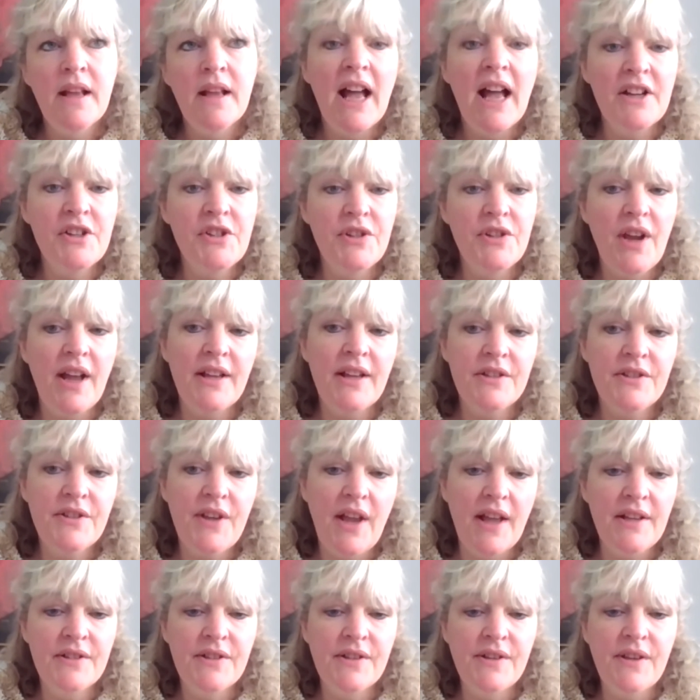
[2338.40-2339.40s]
as
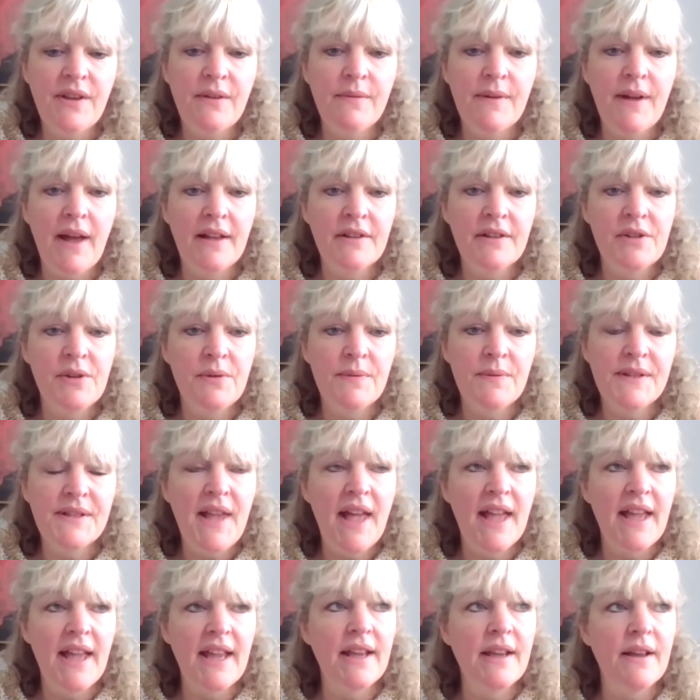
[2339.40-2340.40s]
you were
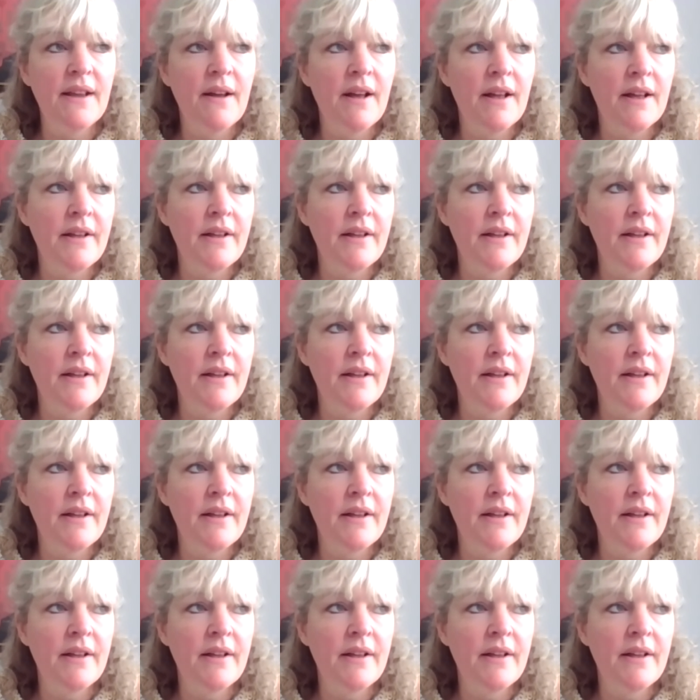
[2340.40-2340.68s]
saying,